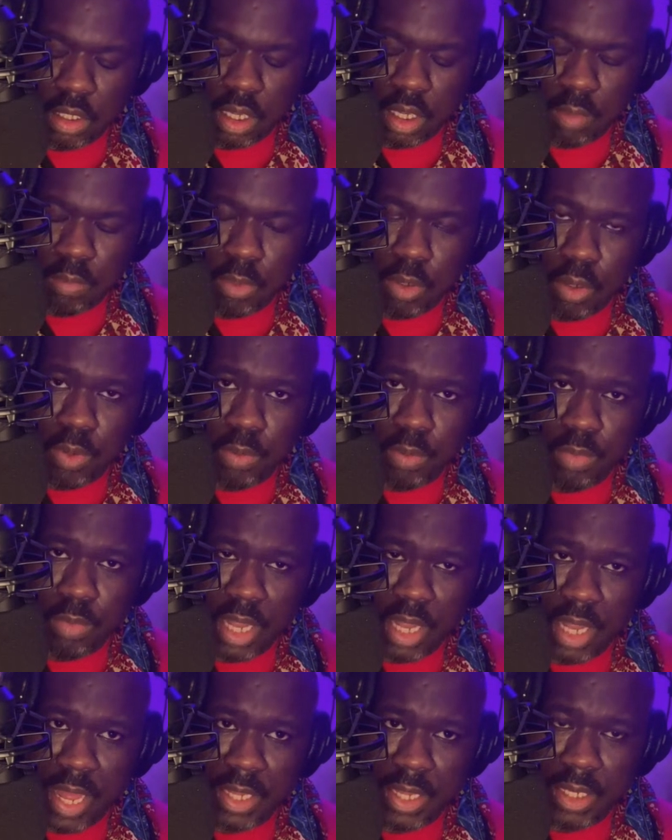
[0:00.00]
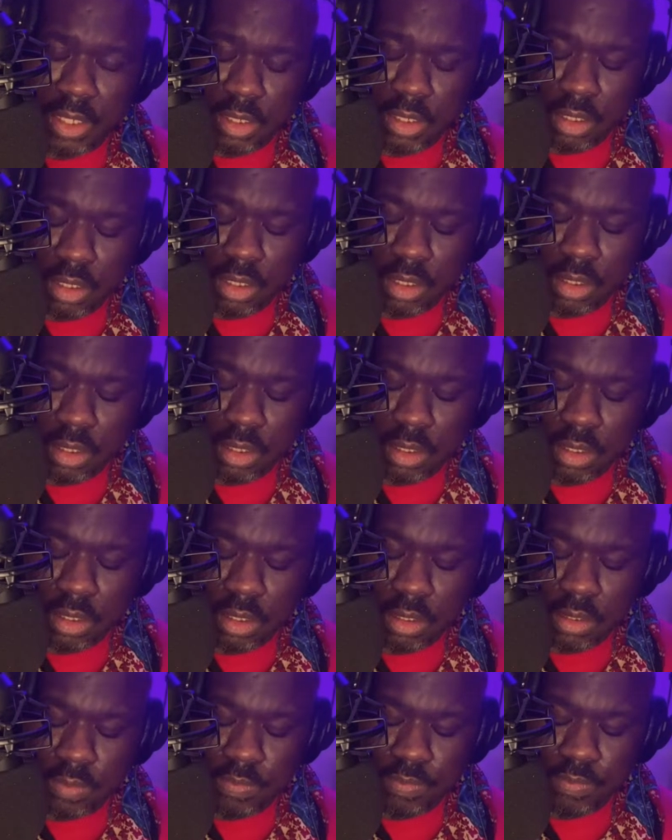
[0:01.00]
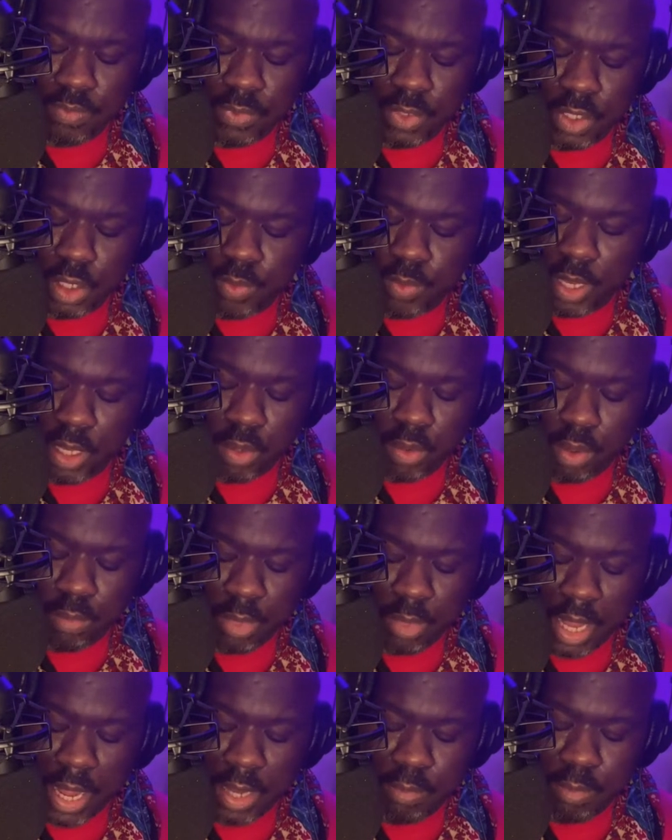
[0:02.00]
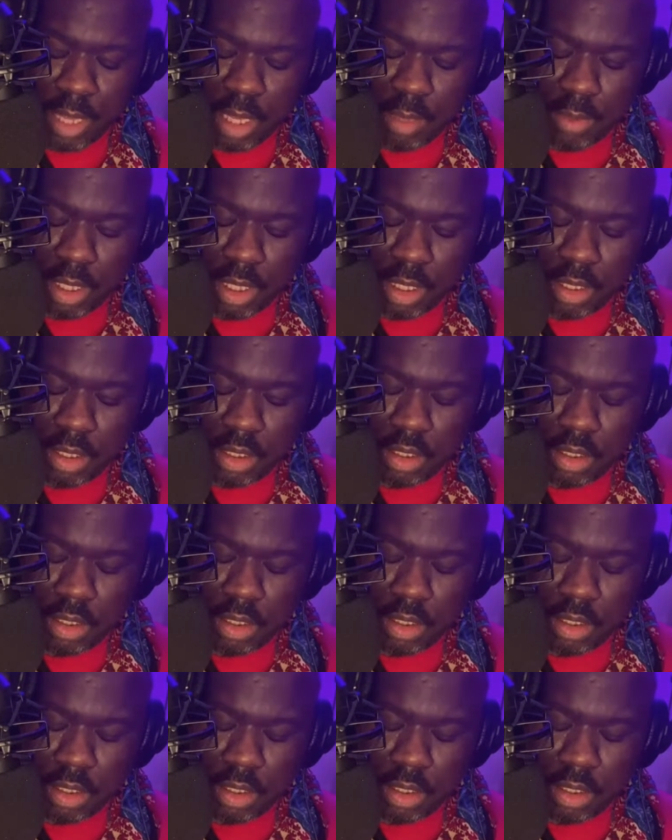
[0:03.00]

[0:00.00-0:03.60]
I'm going blind. You ain't going blind, baby.